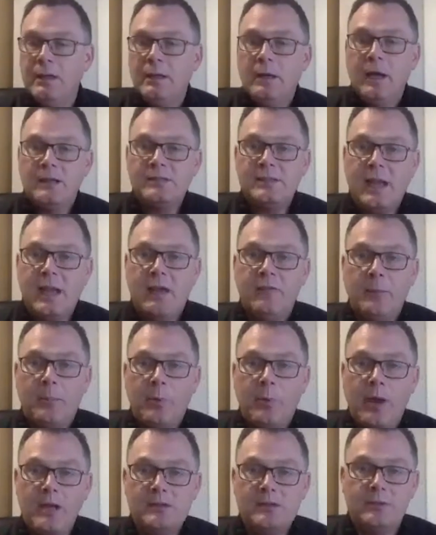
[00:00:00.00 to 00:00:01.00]
a set of
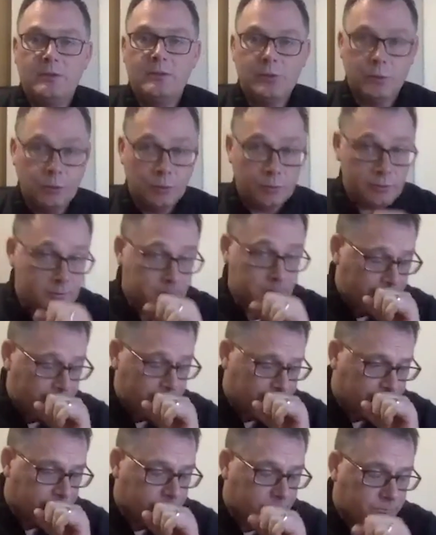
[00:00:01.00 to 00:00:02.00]
appraisal tools
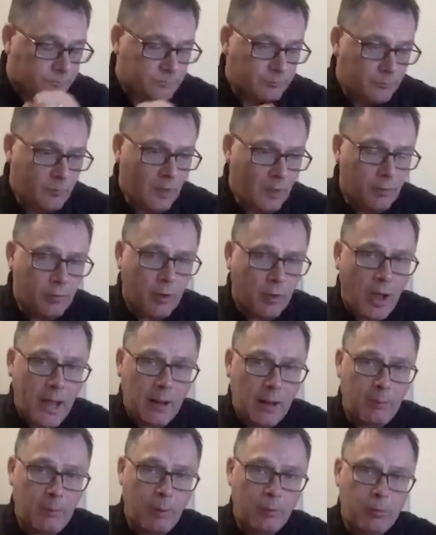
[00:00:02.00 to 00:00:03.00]
that
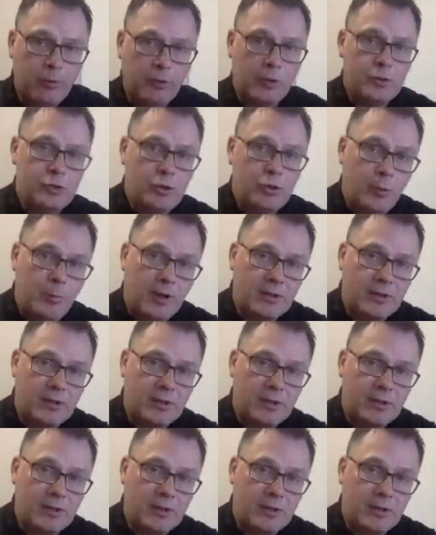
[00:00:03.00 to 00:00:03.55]
help both the consumer.